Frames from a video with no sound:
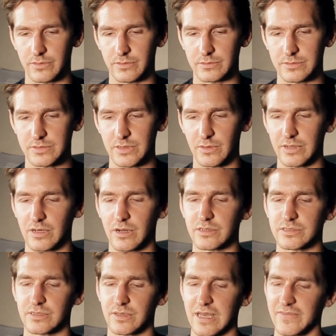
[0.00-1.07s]
it could
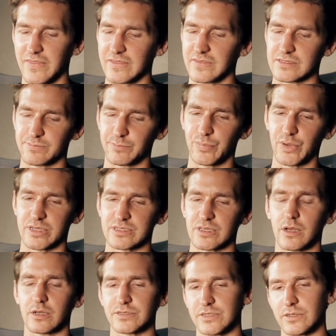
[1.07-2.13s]
also, I think this book is
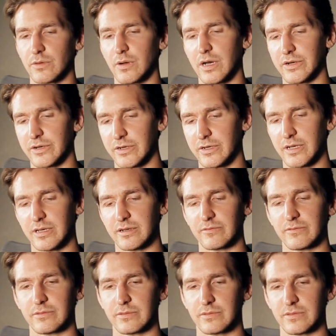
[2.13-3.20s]
also under
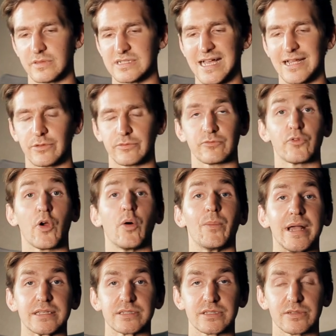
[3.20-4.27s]
the title
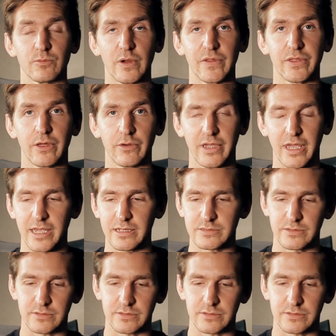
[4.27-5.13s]
Romance with Cocaine.